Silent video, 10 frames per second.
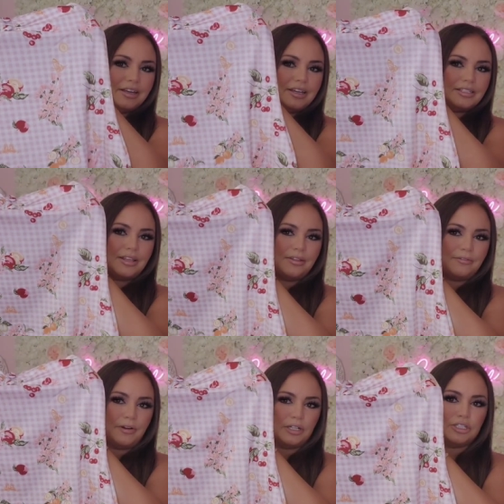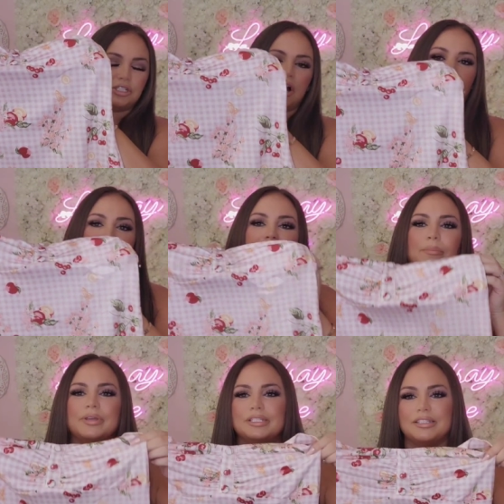is the first
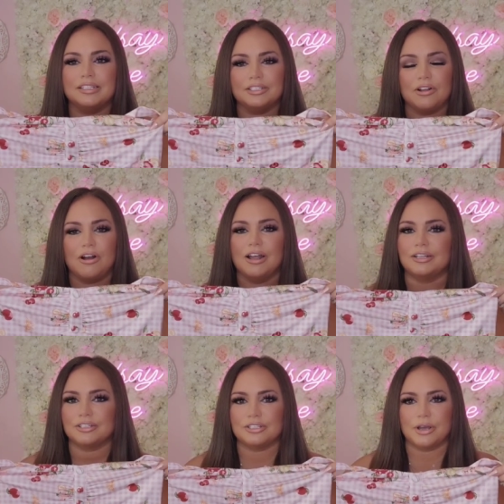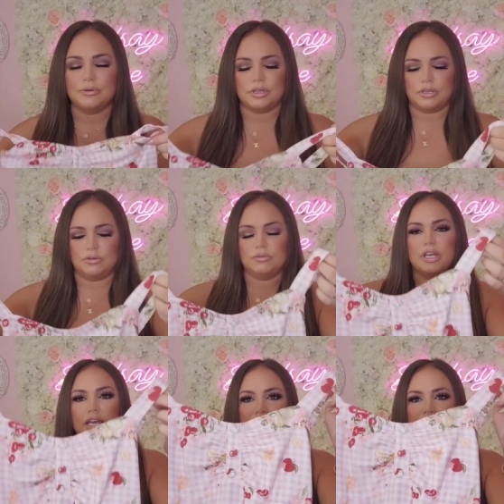top. Is this not so cute?